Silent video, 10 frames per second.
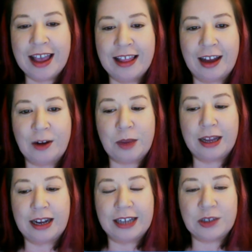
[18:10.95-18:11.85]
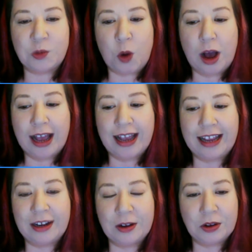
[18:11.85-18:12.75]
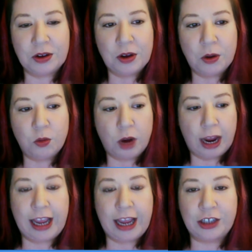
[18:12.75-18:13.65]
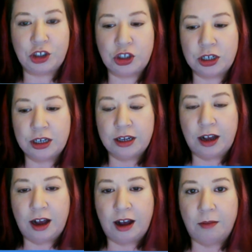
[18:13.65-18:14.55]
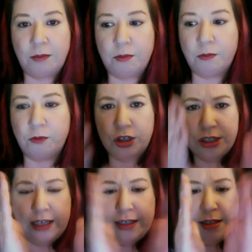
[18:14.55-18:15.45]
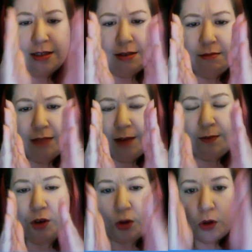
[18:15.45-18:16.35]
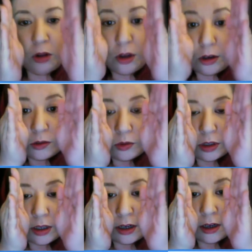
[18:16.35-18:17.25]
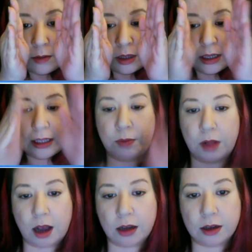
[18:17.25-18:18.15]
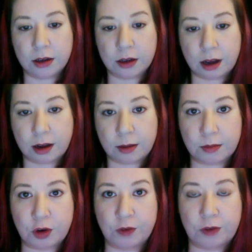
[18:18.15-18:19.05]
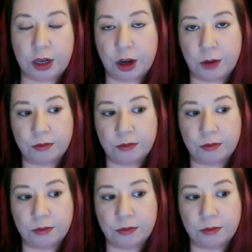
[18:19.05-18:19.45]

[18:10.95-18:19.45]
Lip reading: That'll be a nice wide range versus that vertical look, which is going to completely block your video.